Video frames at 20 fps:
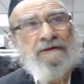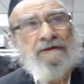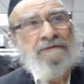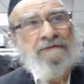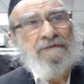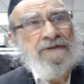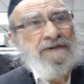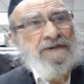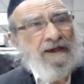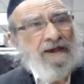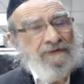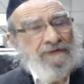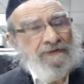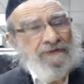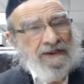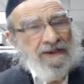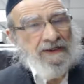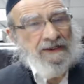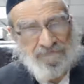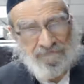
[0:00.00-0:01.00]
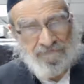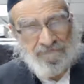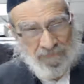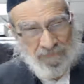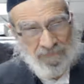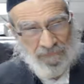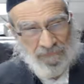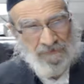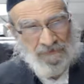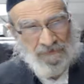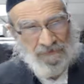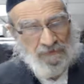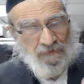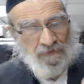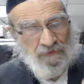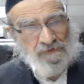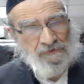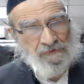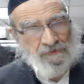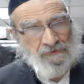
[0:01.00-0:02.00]
that that goes
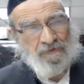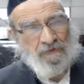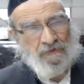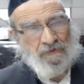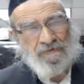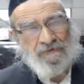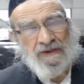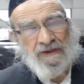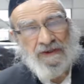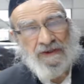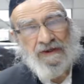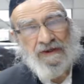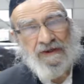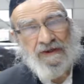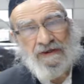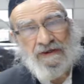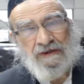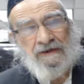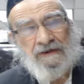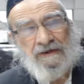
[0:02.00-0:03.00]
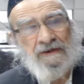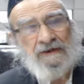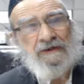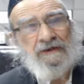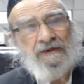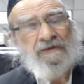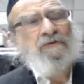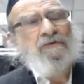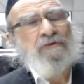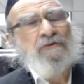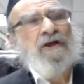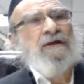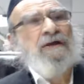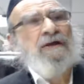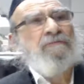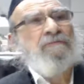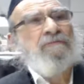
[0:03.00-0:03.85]
circles the earth in no time.